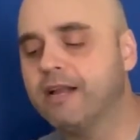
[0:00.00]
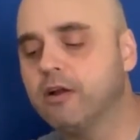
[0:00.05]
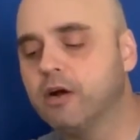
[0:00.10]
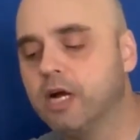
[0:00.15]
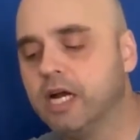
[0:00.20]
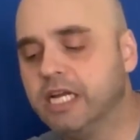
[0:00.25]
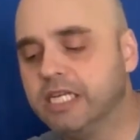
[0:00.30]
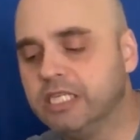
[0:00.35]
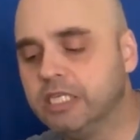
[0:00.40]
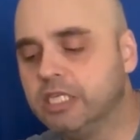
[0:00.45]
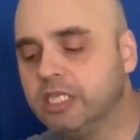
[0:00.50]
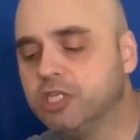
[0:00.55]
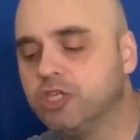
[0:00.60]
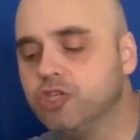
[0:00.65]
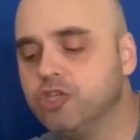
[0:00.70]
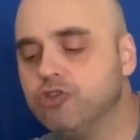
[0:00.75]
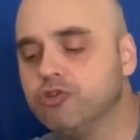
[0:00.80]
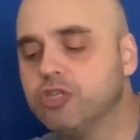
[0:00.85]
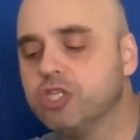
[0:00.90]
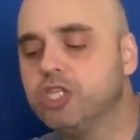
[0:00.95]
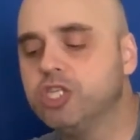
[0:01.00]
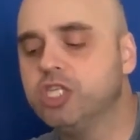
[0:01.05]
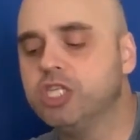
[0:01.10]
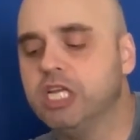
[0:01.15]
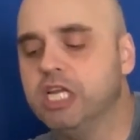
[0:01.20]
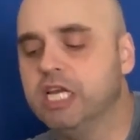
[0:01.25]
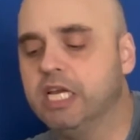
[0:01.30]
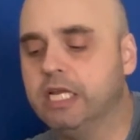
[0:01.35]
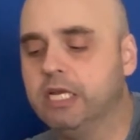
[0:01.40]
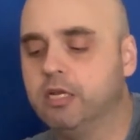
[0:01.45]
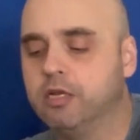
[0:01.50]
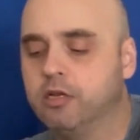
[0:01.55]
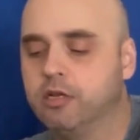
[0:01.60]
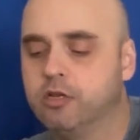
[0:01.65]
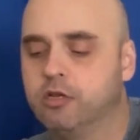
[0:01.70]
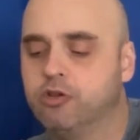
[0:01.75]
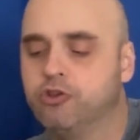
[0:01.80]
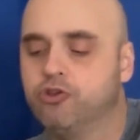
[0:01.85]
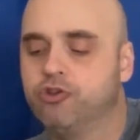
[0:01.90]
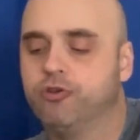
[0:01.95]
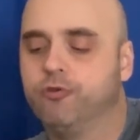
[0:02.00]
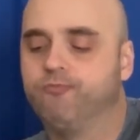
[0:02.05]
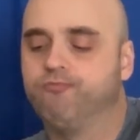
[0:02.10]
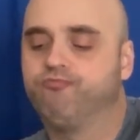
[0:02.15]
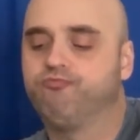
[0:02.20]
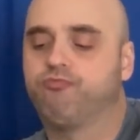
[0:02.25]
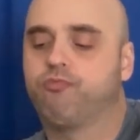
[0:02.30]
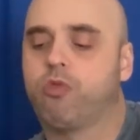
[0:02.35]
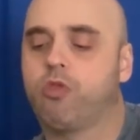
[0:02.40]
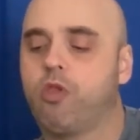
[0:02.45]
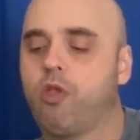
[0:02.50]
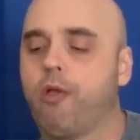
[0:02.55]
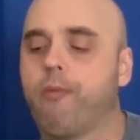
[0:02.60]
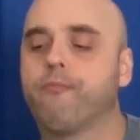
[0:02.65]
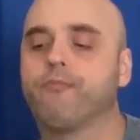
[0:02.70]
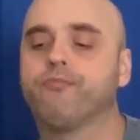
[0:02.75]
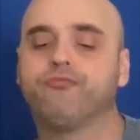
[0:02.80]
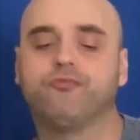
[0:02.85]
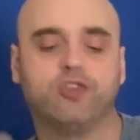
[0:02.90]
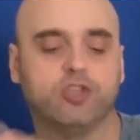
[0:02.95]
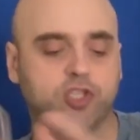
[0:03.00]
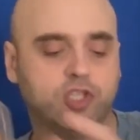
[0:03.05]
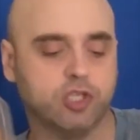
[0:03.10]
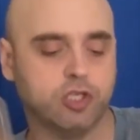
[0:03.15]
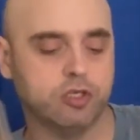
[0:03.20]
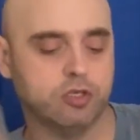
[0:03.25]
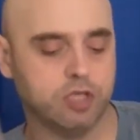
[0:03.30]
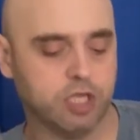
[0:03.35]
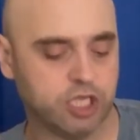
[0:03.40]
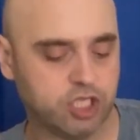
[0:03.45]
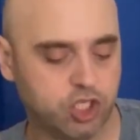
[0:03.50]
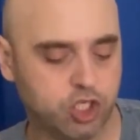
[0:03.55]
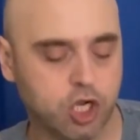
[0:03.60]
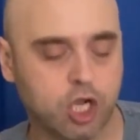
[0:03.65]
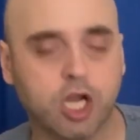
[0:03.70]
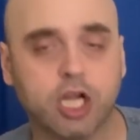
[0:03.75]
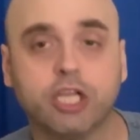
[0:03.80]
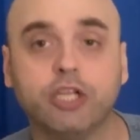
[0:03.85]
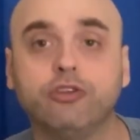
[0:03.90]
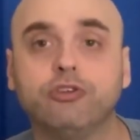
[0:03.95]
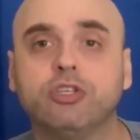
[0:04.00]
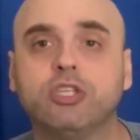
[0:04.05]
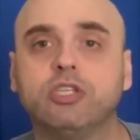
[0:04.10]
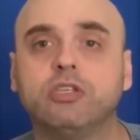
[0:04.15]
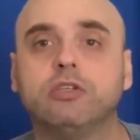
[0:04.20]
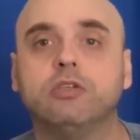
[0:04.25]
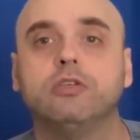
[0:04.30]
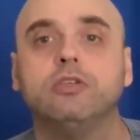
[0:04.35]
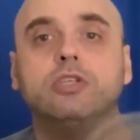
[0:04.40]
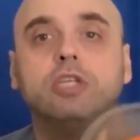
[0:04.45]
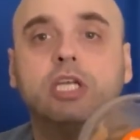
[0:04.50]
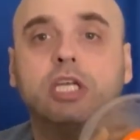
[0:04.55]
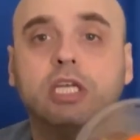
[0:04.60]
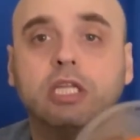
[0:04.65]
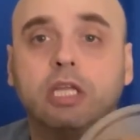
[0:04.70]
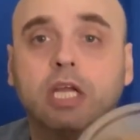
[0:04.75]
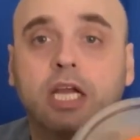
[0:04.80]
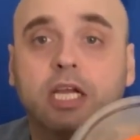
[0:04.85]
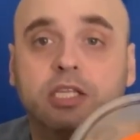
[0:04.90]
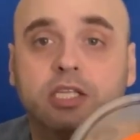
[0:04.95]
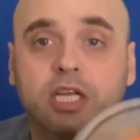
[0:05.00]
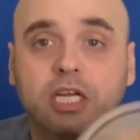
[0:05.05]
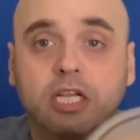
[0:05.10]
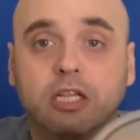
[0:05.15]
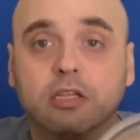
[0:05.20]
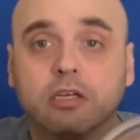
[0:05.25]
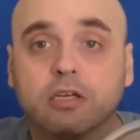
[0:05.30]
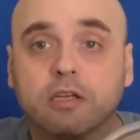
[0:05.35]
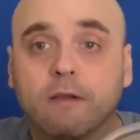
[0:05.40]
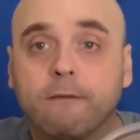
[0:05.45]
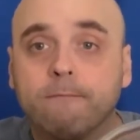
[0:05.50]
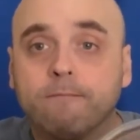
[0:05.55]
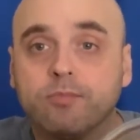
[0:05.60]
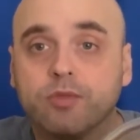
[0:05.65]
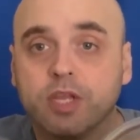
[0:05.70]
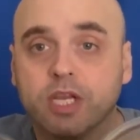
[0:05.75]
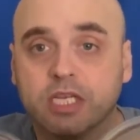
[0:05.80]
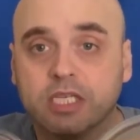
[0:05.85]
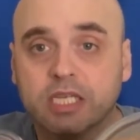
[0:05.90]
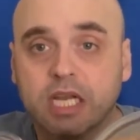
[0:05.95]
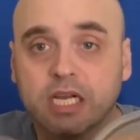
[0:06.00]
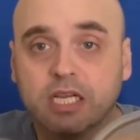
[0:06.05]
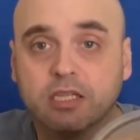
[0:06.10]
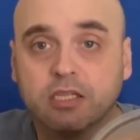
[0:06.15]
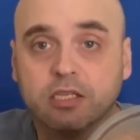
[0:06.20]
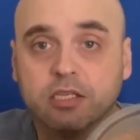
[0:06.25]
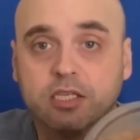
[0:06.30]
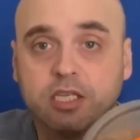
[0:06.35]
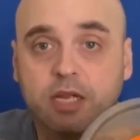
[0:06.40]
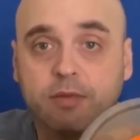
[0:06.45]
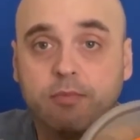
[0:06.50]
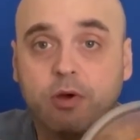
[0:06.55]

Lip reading: on just so you can see it. Just so you're like, John, it's gotta look exactly the same.